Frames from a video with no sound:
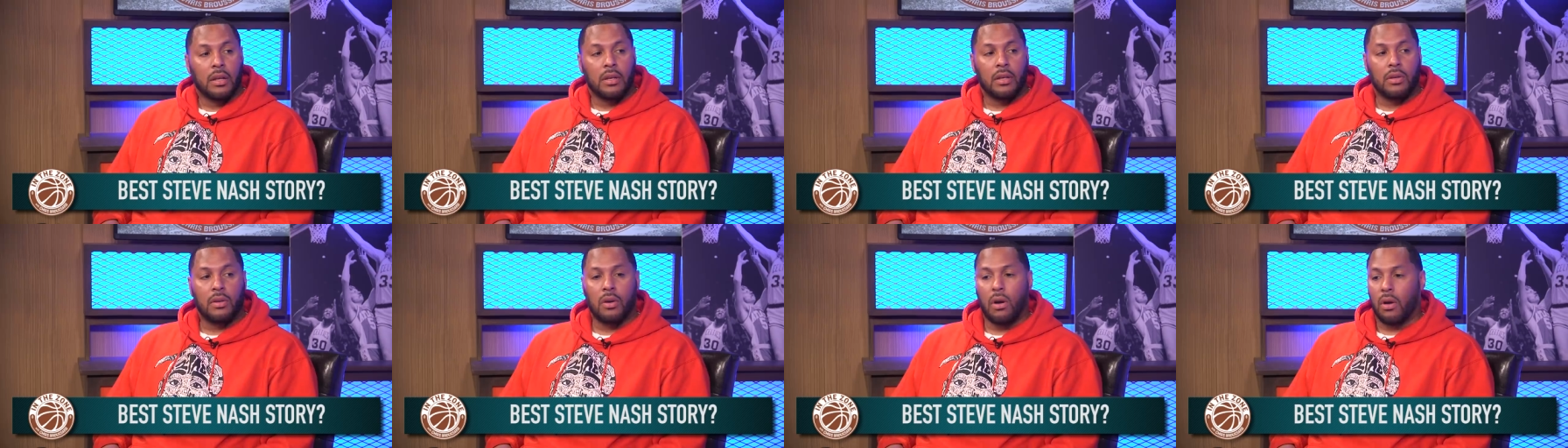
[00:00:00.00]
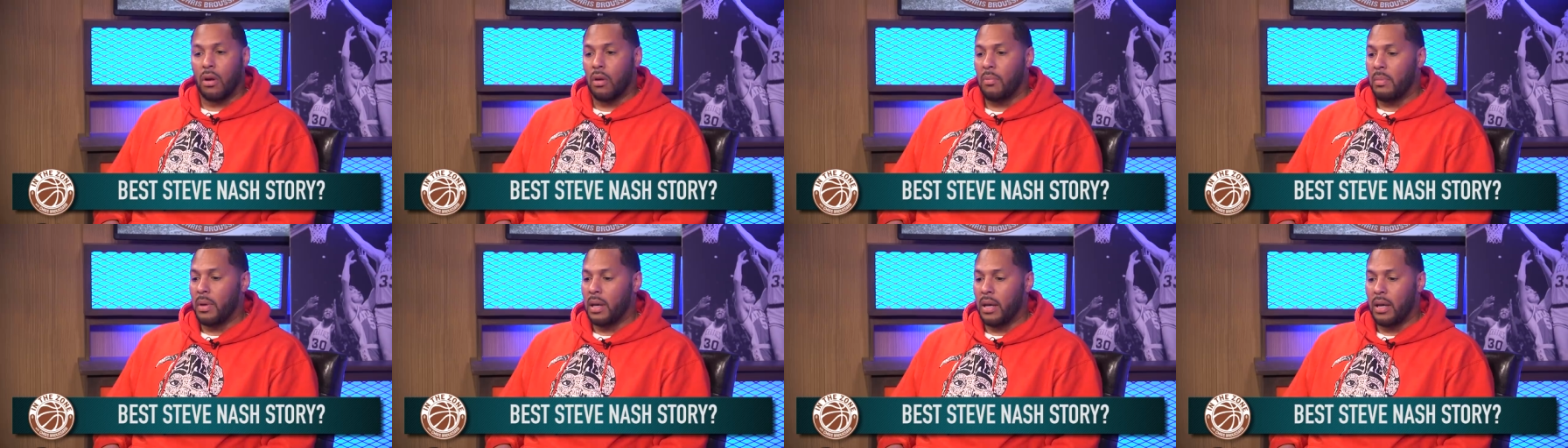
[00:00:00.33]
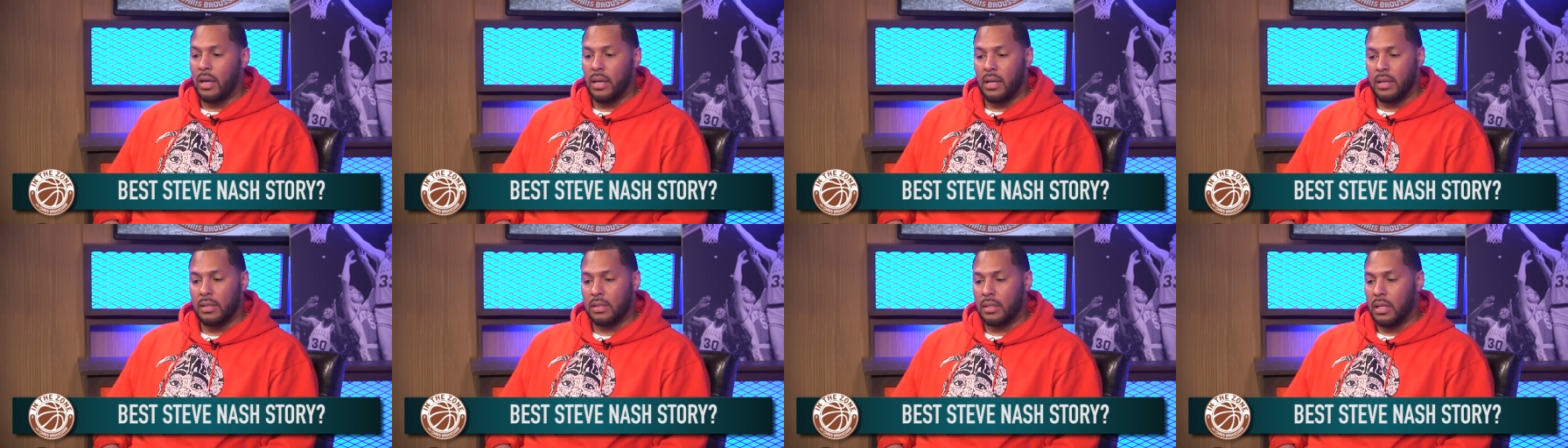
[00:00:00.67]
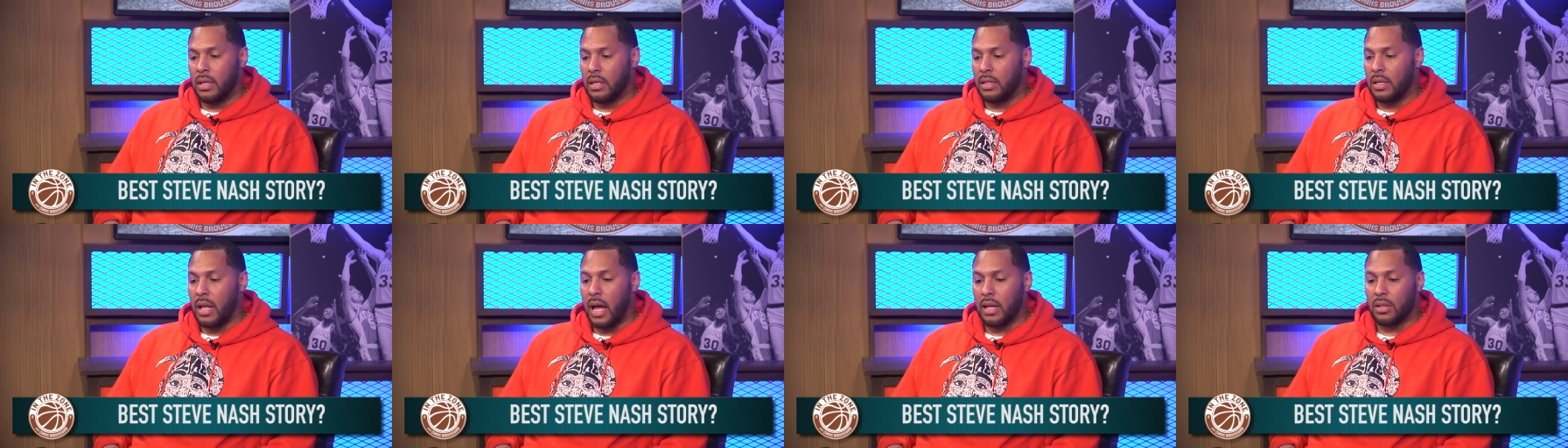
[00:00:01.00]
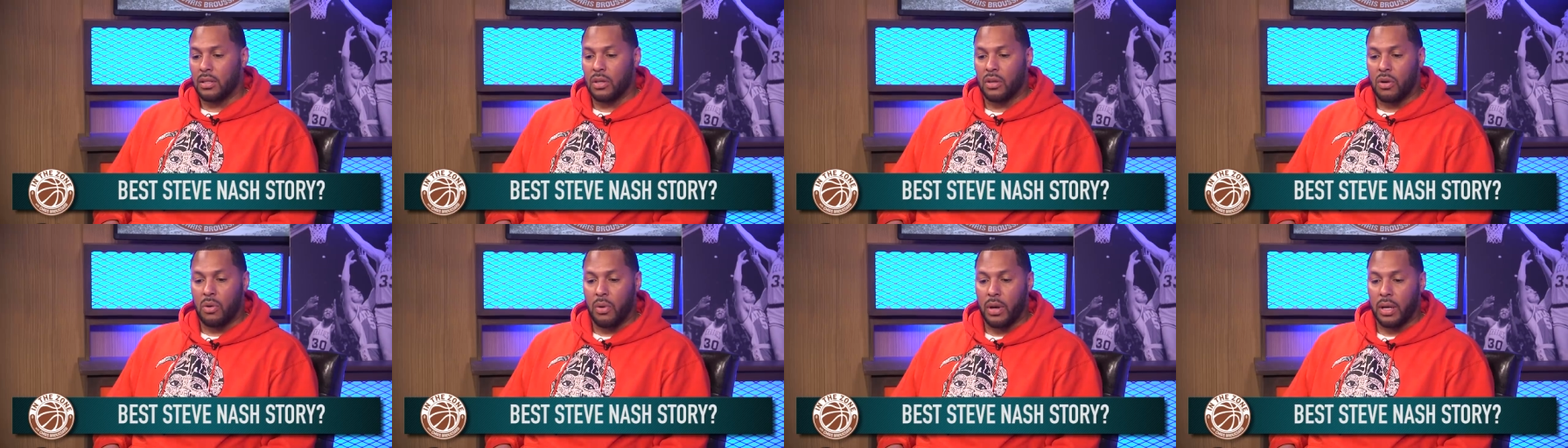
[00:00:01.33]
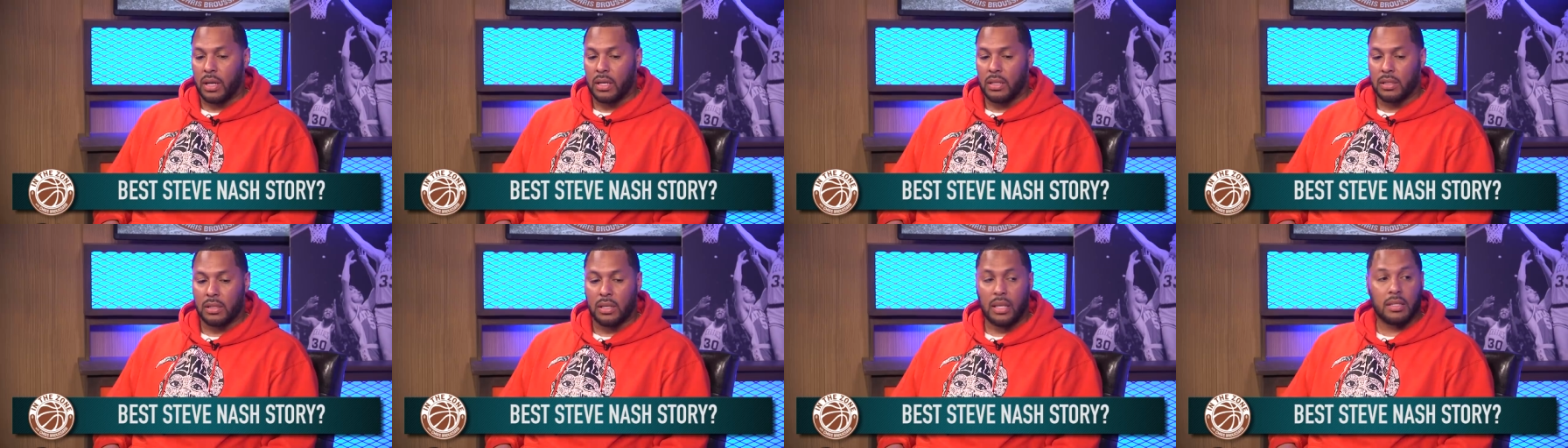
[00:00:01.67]
You know what I mean? He's, he's not the
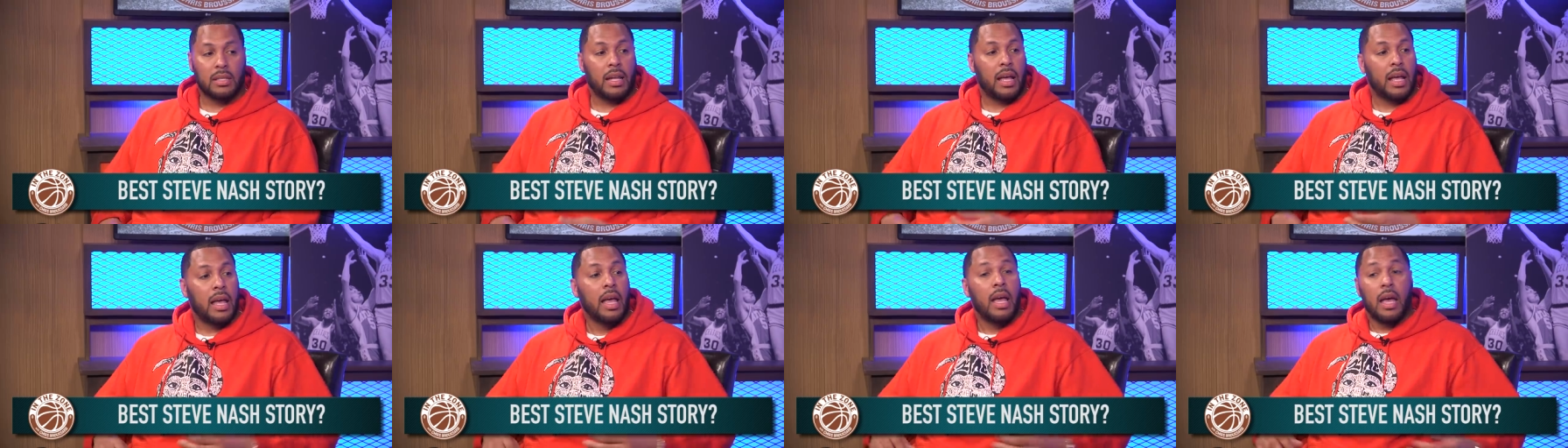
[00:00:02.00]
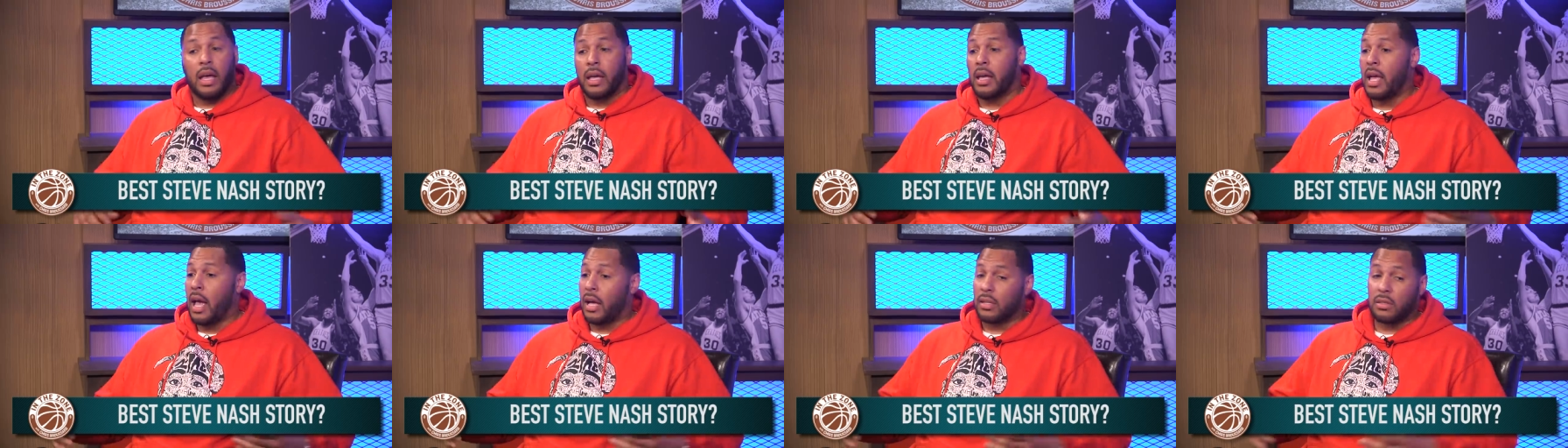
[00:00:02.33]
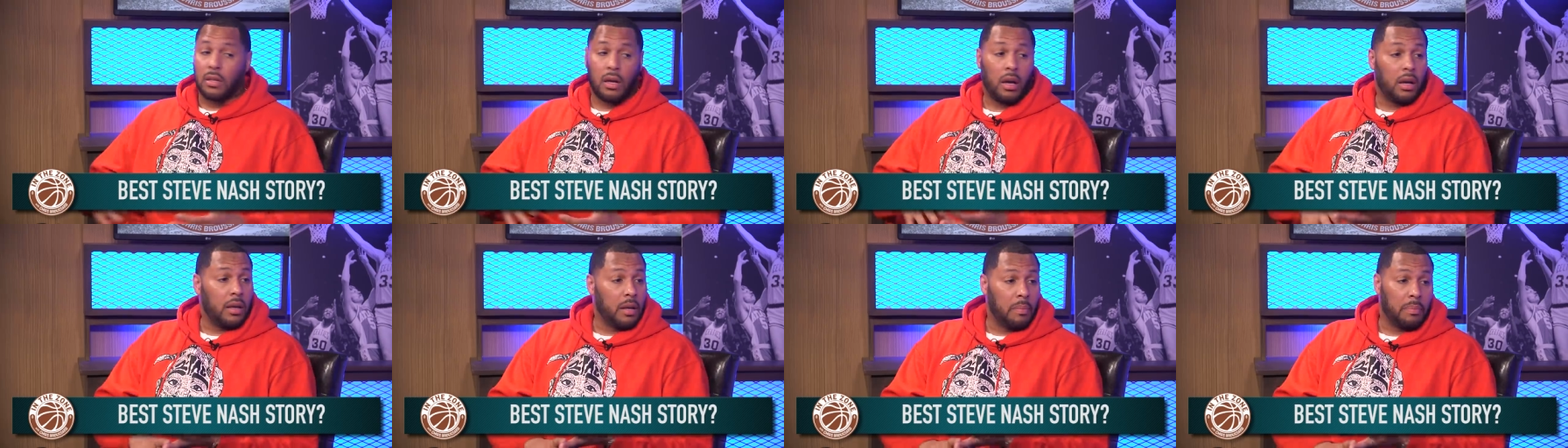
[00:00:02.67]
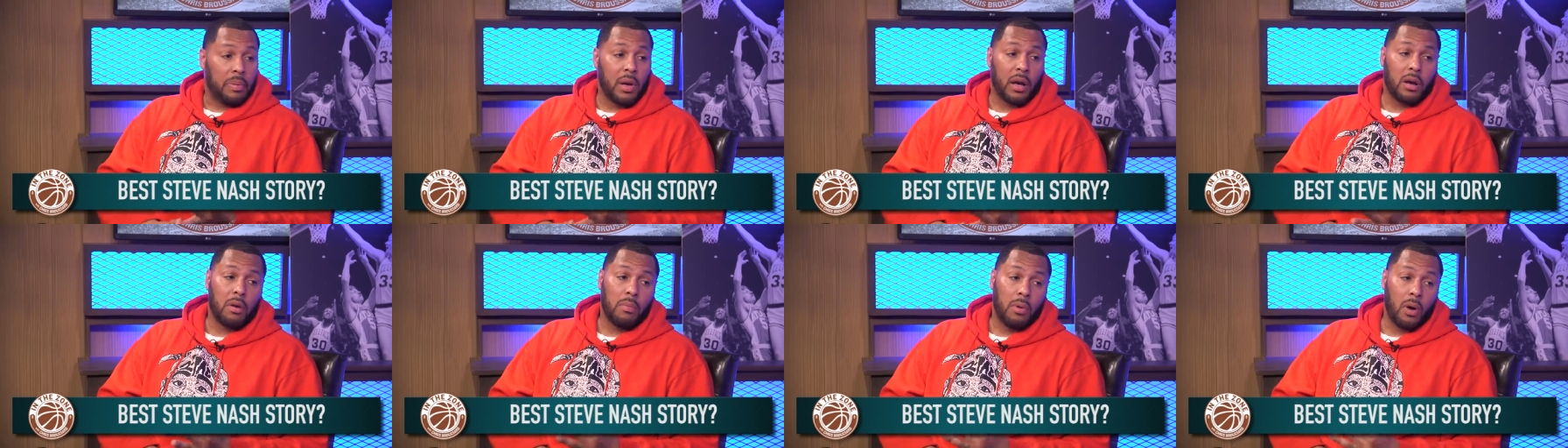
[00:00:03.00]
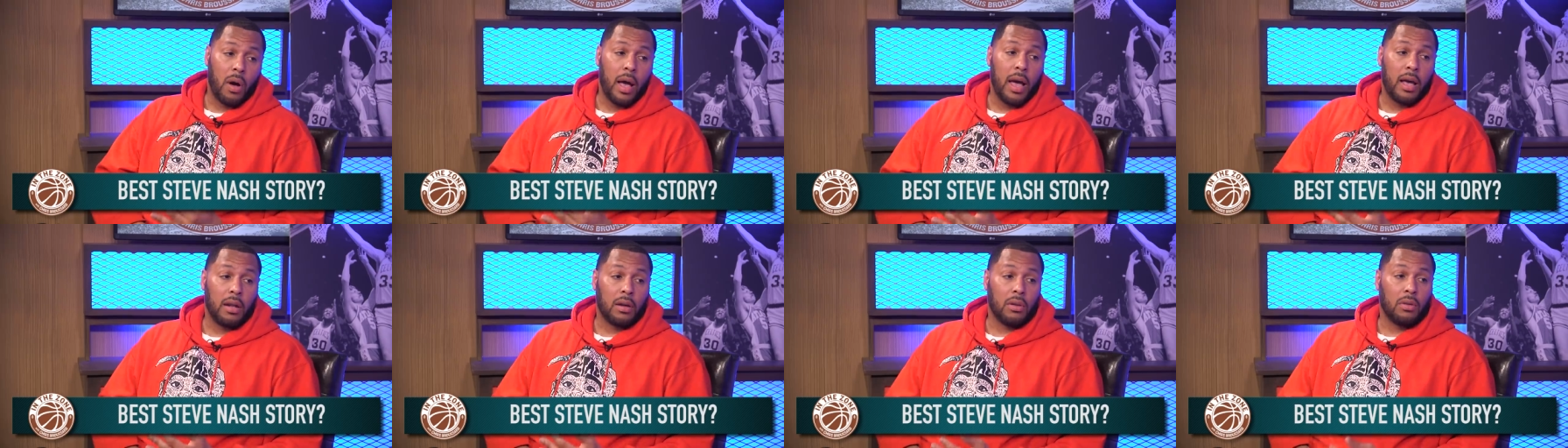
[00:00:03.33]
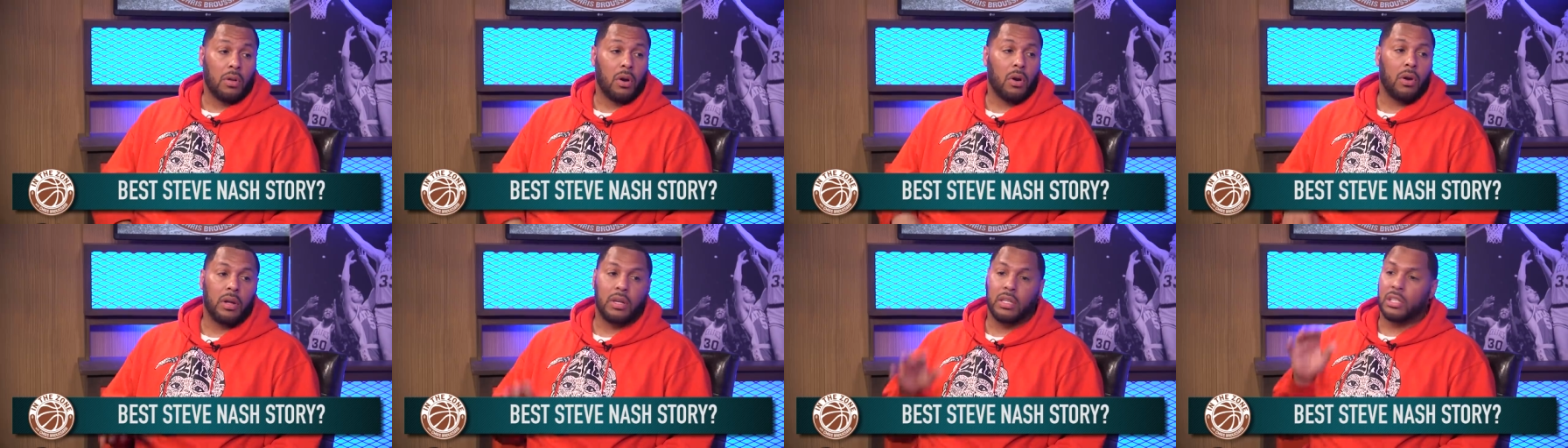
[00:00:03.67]
quickest. Doesn't he has an impeccable handle
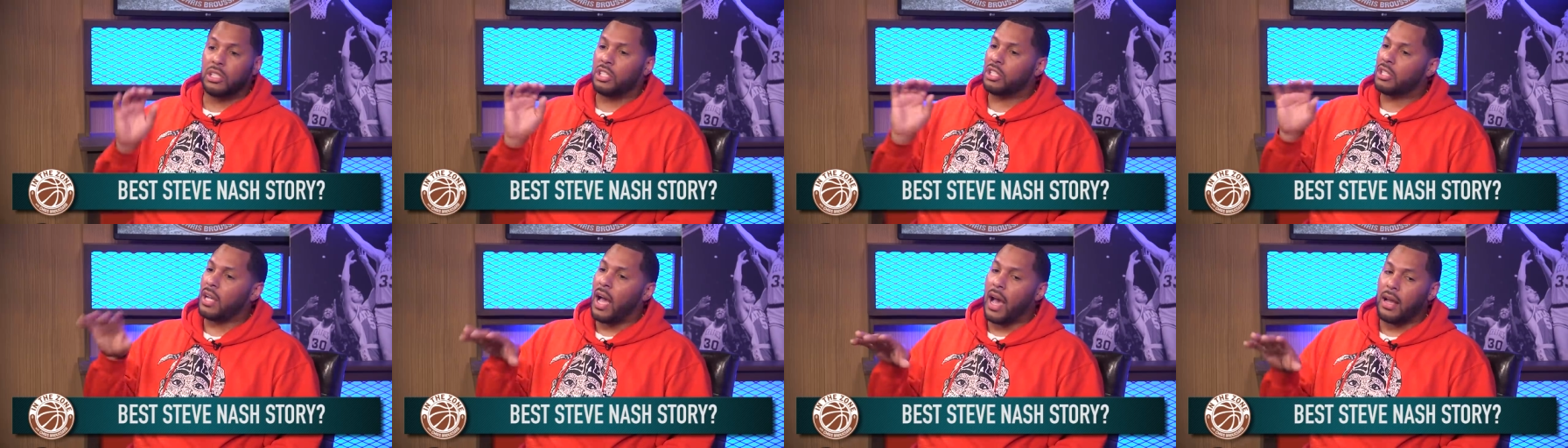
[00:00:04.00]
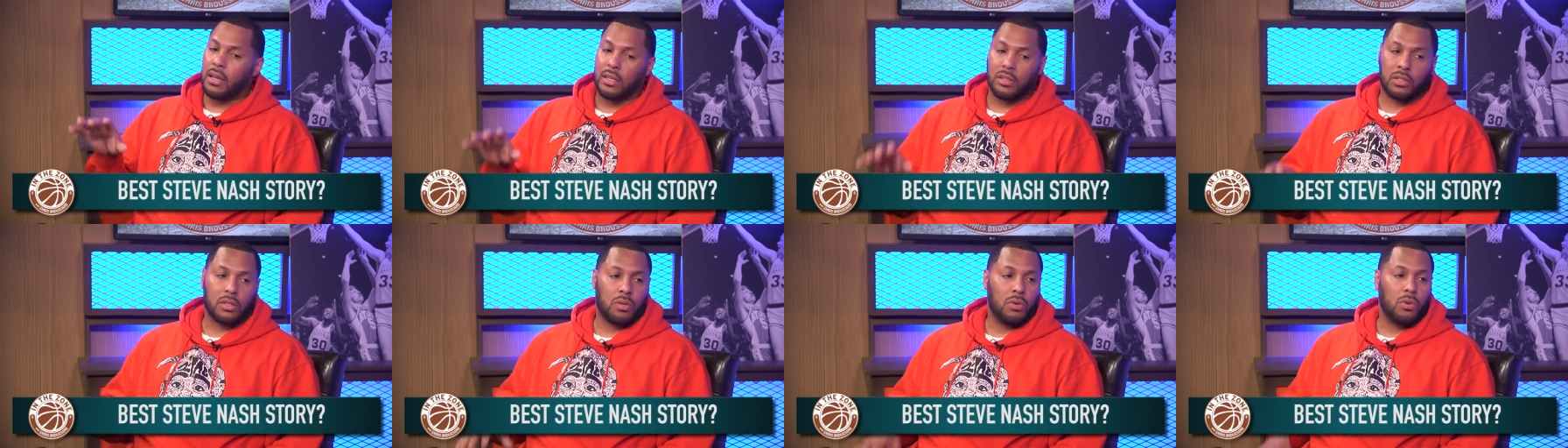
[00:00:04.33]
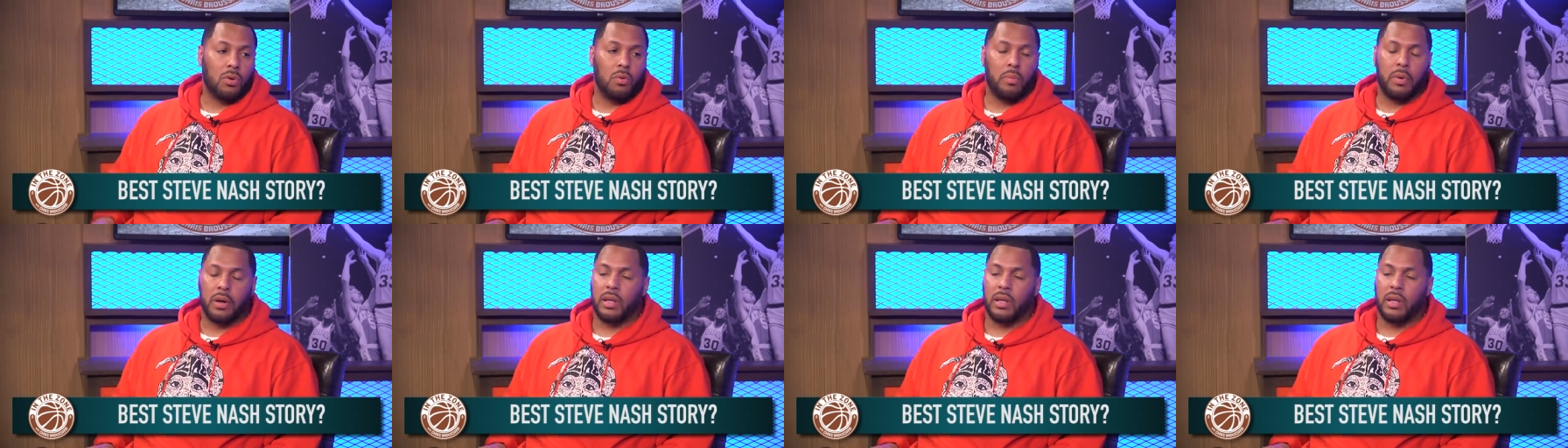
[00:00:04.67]
though, and his shot is cool.